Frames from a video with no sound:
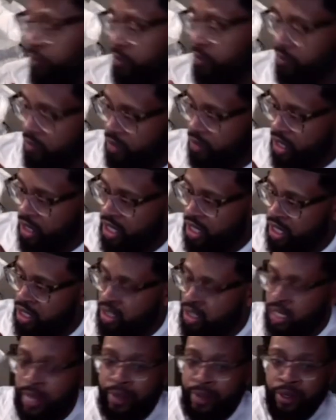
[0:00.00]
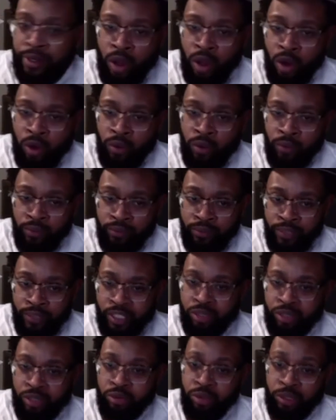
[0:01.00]
Nintendo.
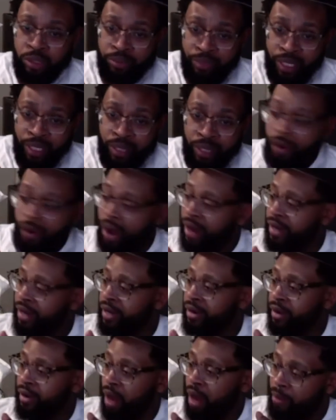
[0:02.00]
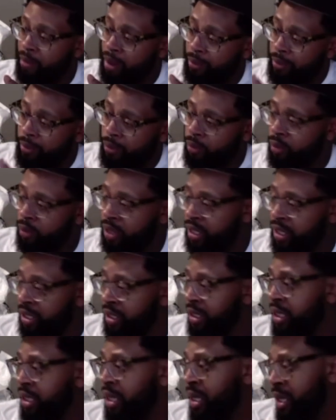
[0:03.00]
This was me right here. I remember when
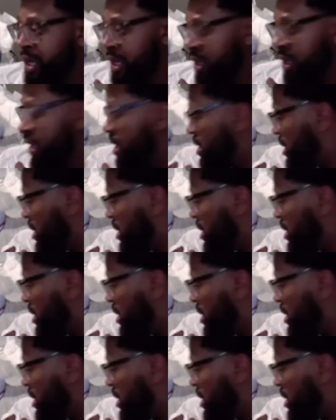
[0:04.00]
this